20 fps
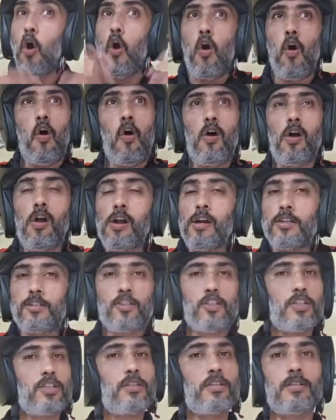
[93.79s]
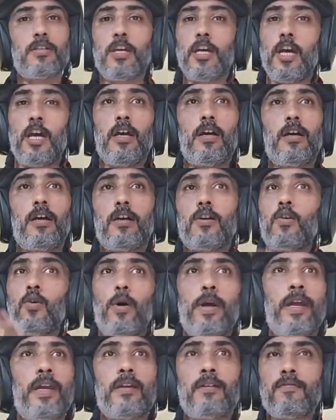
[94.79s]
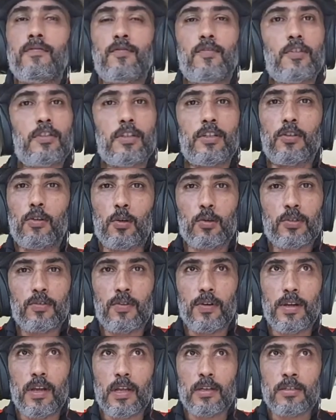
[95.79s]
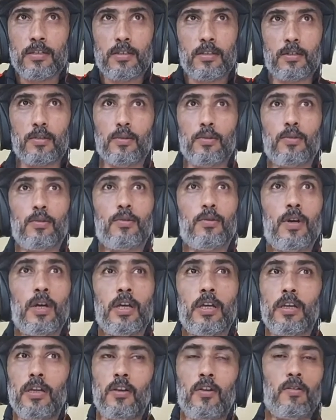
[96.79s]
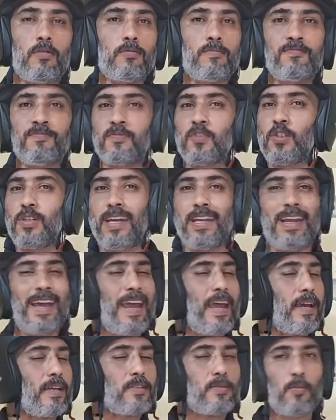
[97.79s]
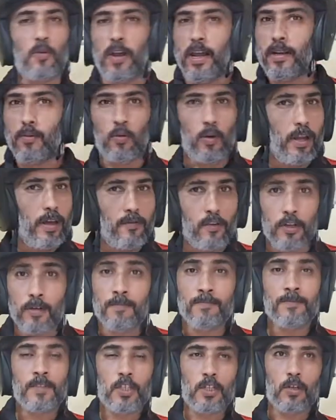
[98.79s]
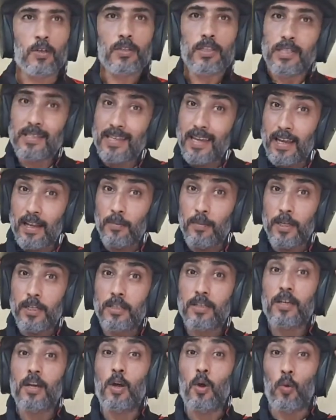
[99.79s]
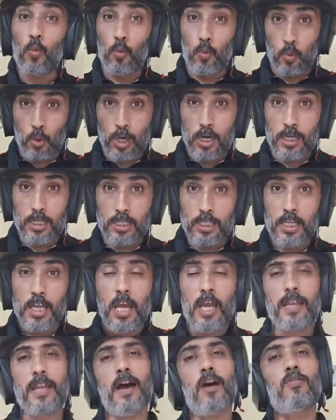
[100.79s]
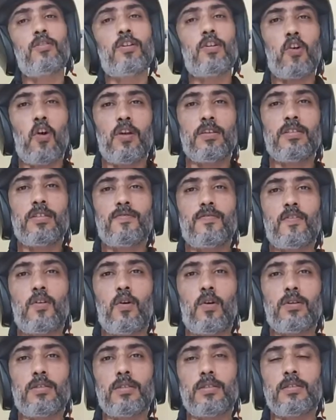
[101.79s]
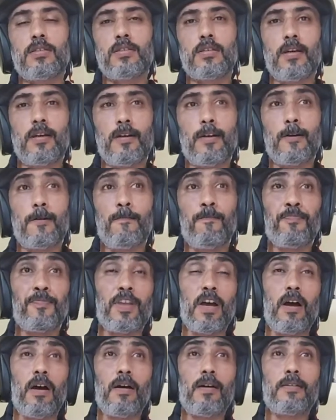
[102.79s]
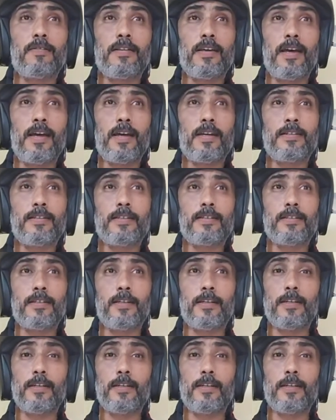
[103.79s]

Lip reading: or just going for the grocery run to, you know, to get eggs, bread, whatever. So this helmet works. Now the cons, of course, are that